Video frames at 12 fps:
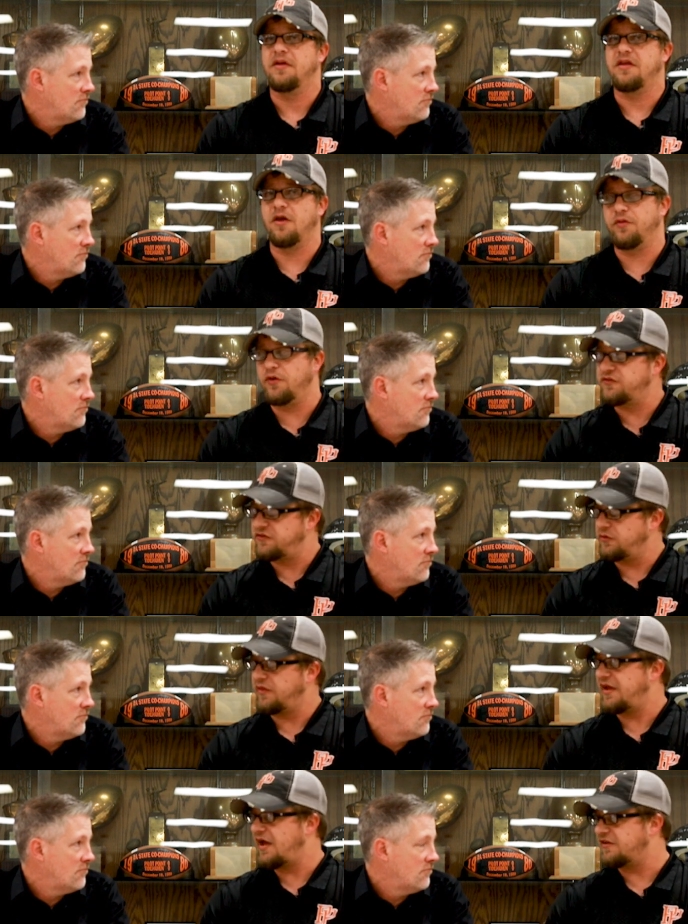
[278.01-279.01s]
Speaker 1: you know those
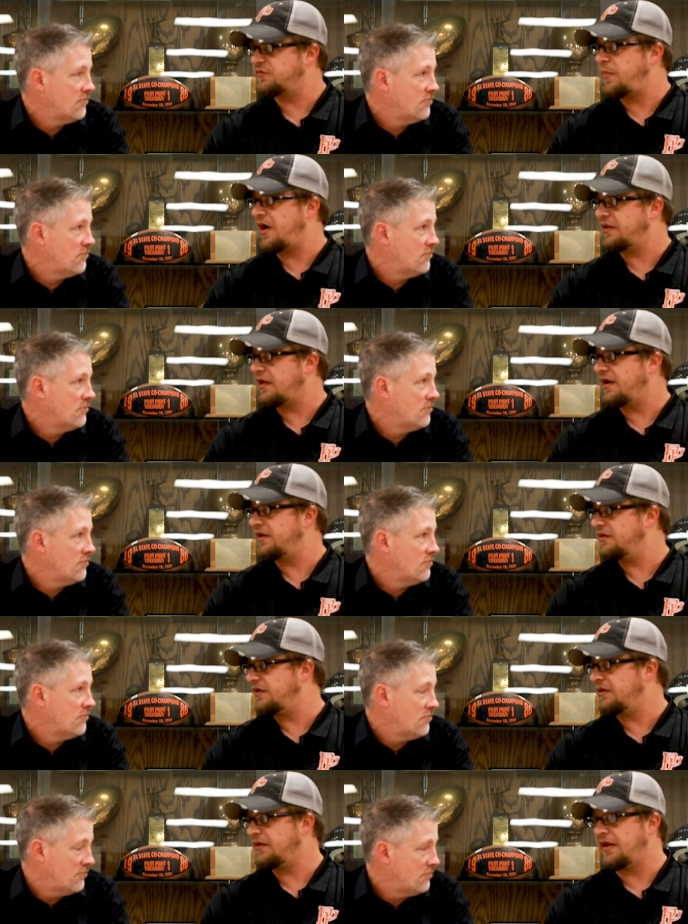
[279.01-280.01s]
two they got
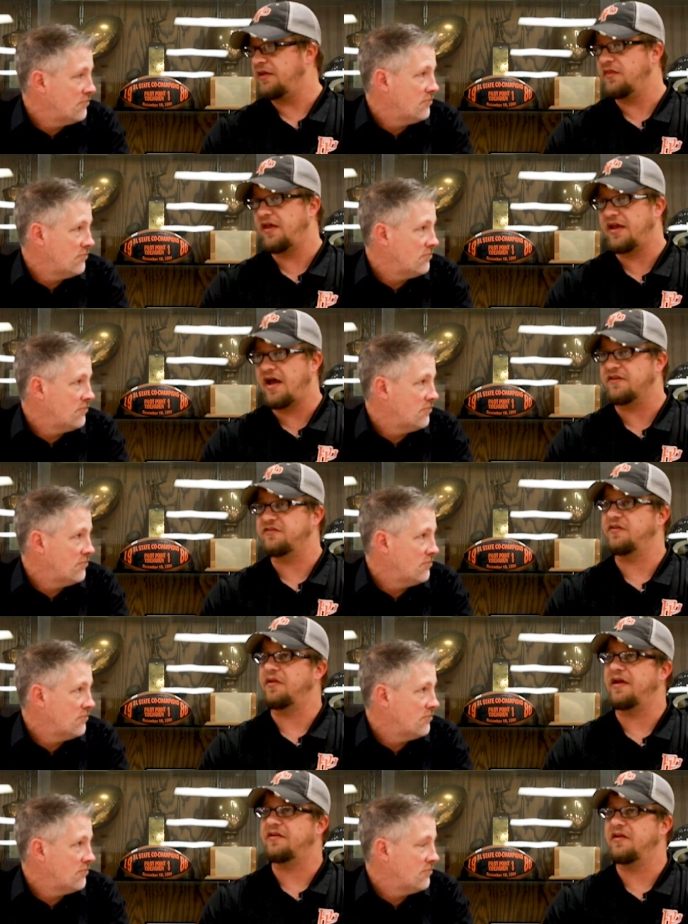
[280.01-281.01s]
spotlighted and, and they got
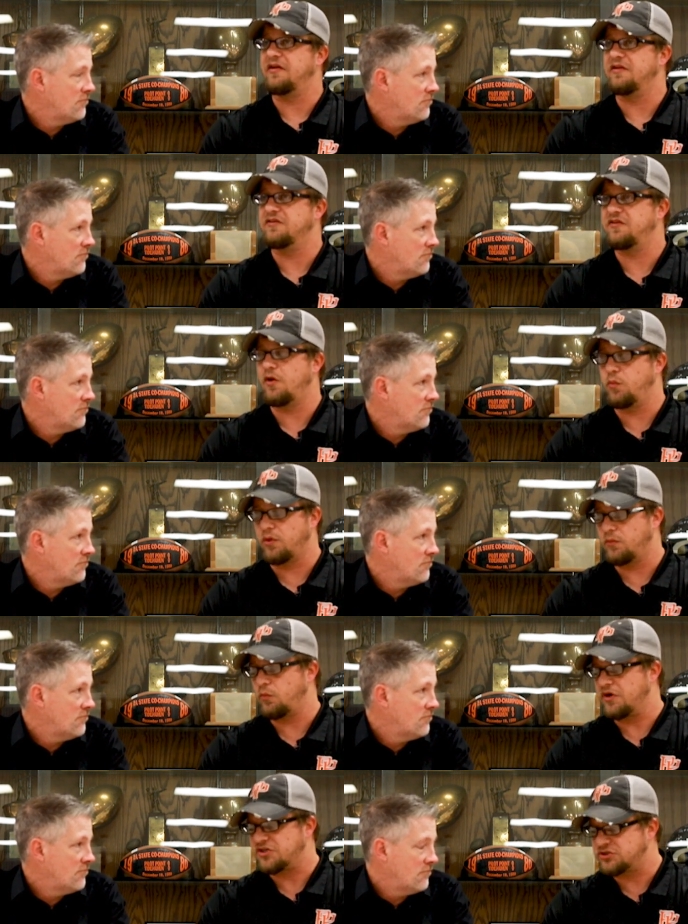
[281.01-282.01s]
selected and so
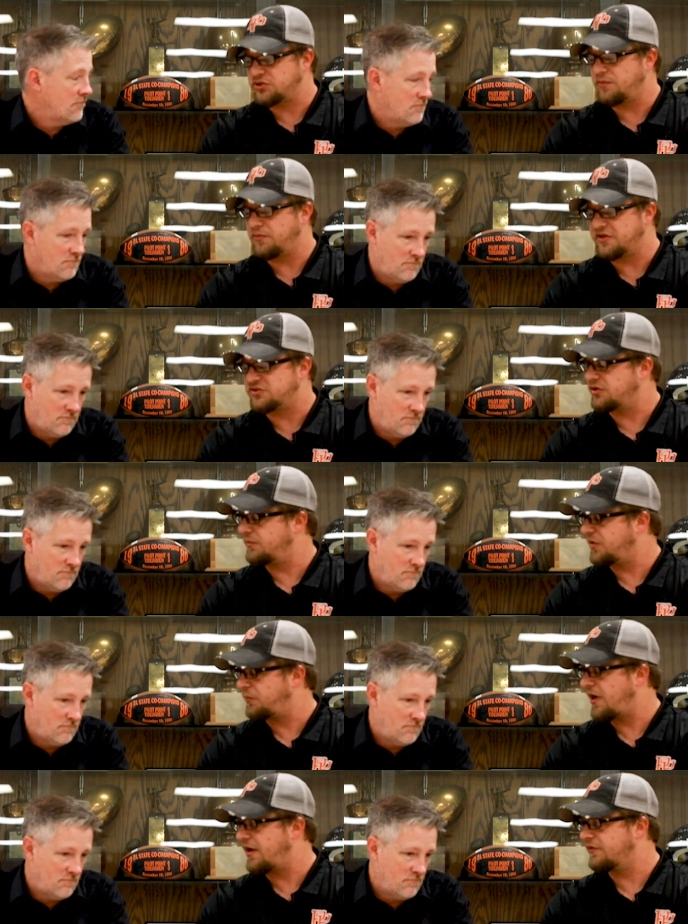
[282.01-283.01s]
we're, we're extremely
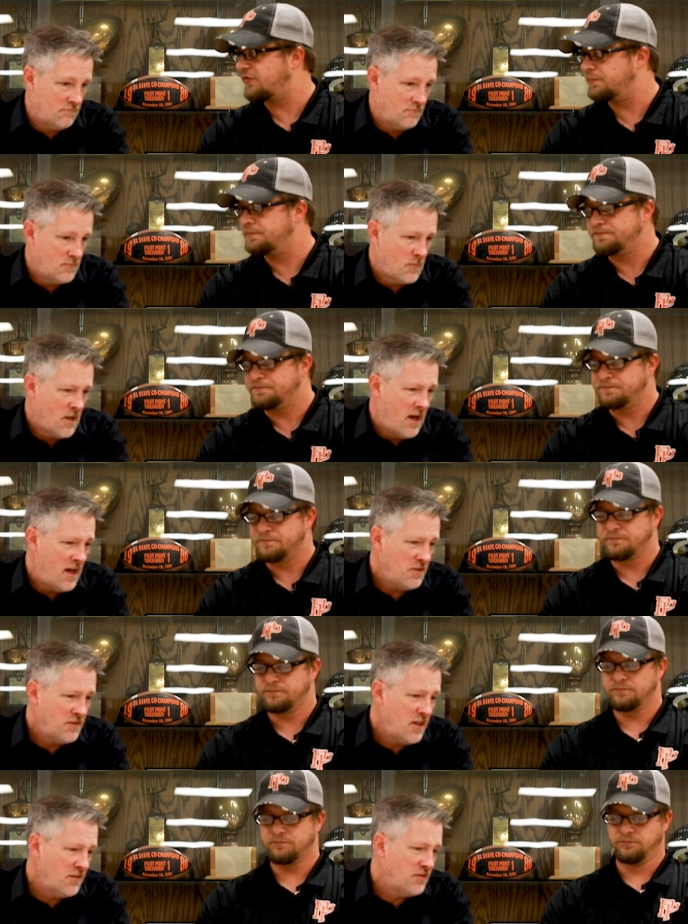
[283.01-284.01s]
extremely proud of them
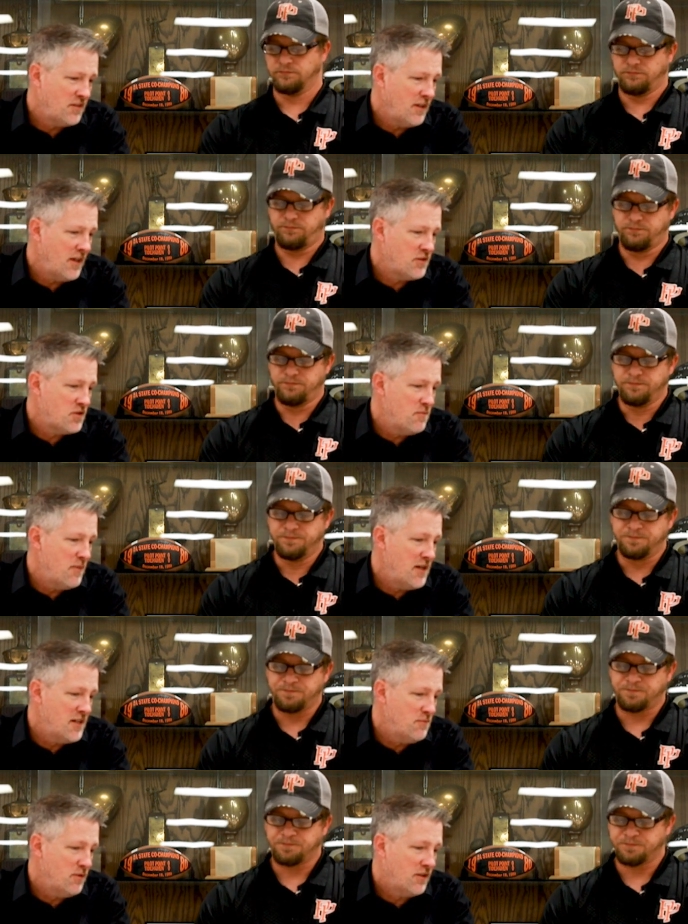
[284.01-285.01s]
Speaker 2: How's that selection
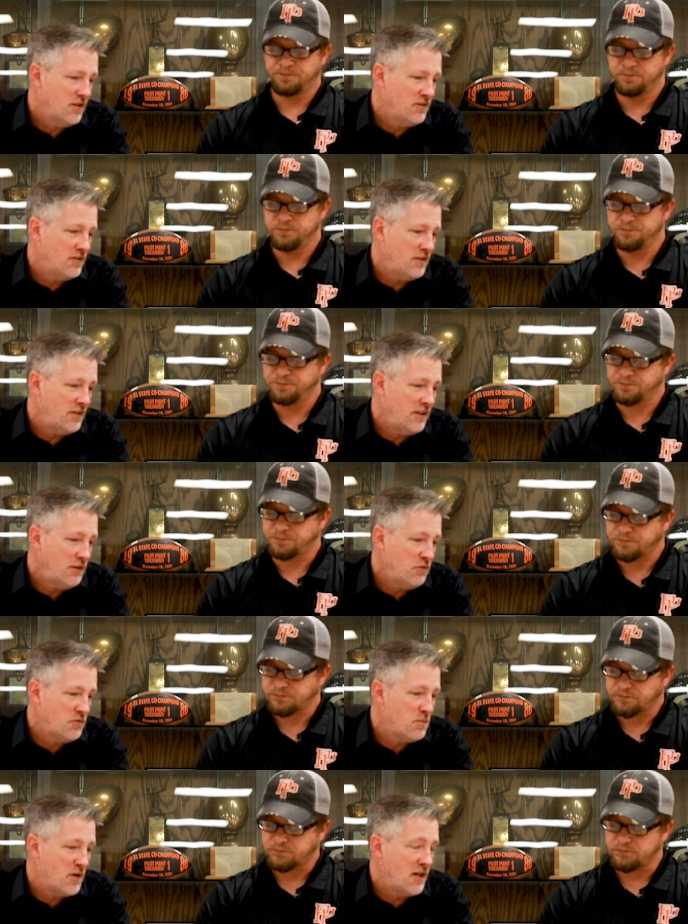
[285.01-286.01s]
made? Because
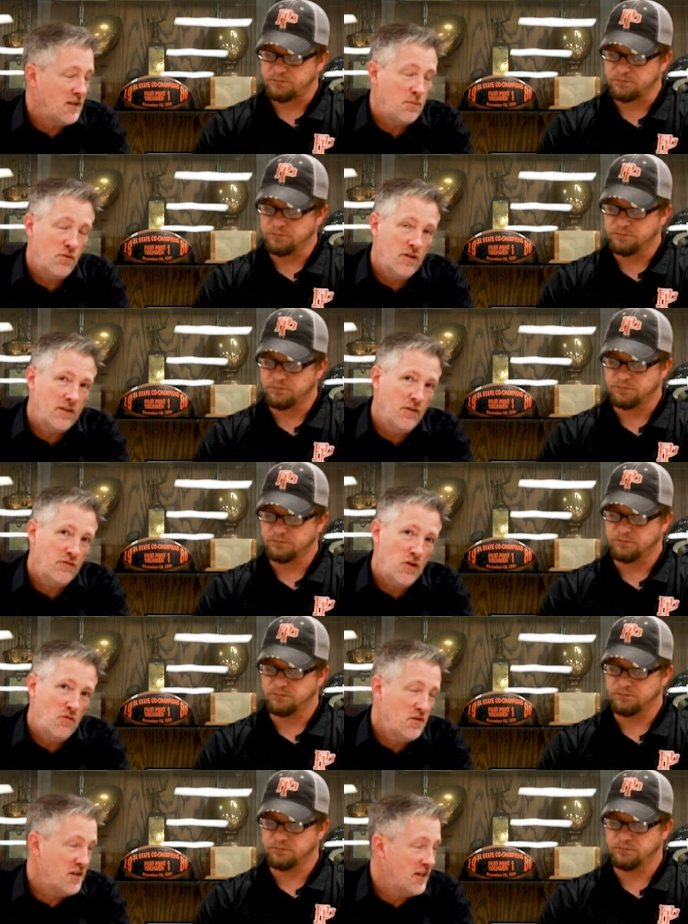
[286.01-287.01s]
anyone from Pilot Point goes
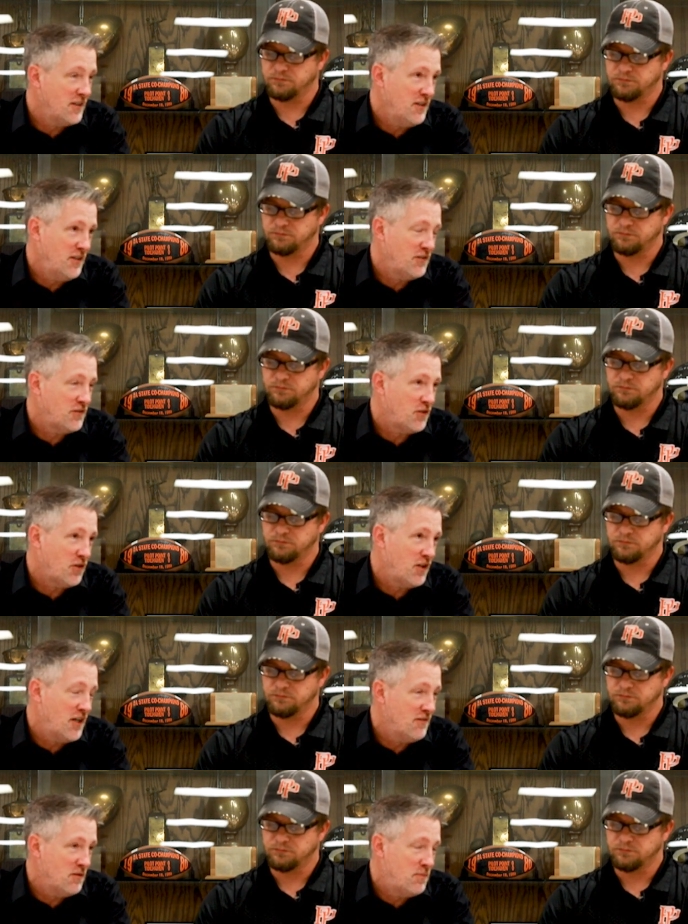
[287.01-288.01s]
over that list, they're
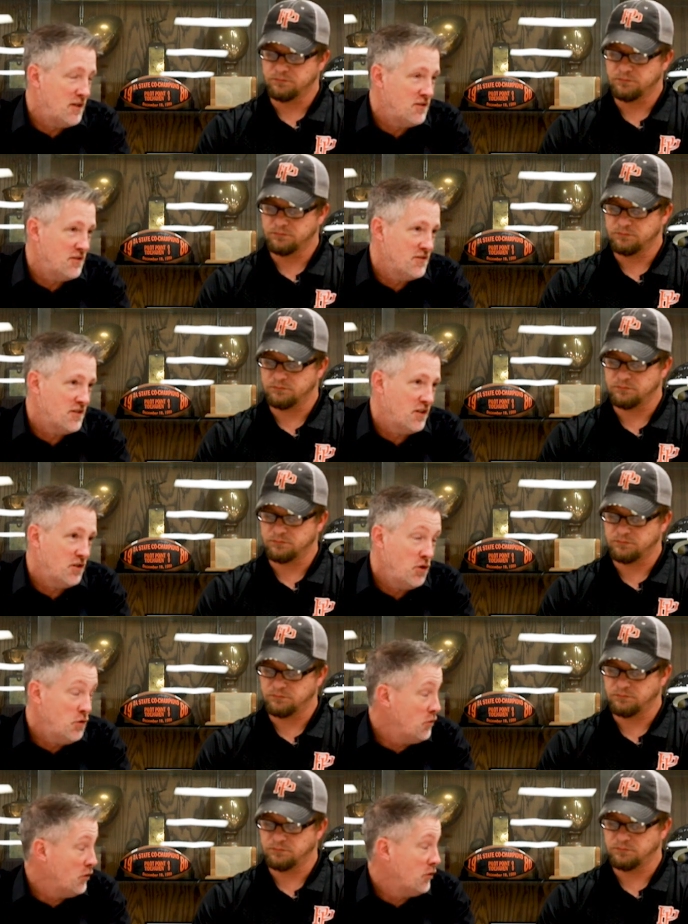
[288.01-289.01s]
going to have opinions on
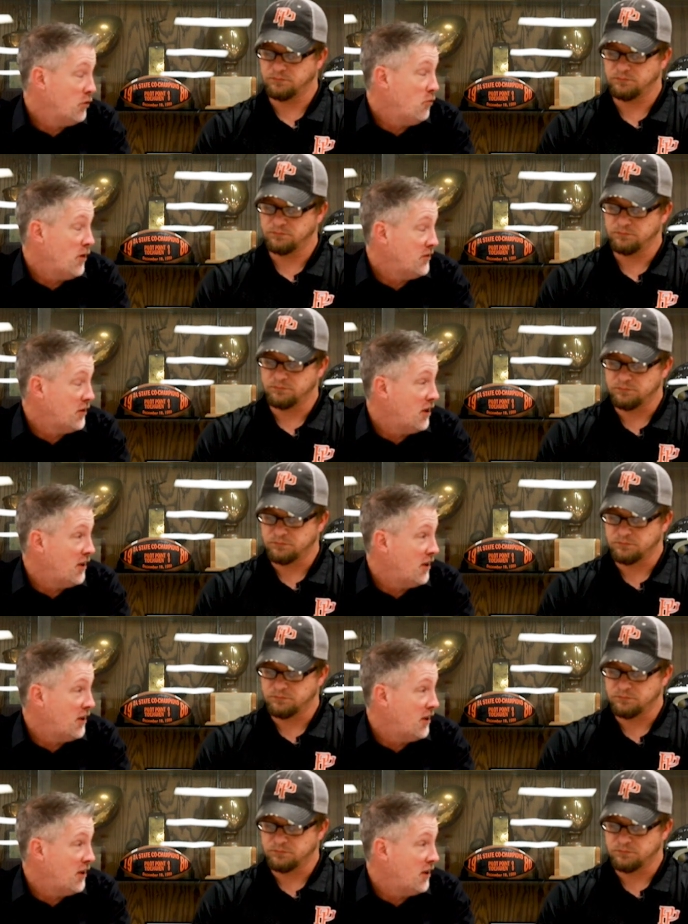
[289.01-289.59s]
who or who wasn't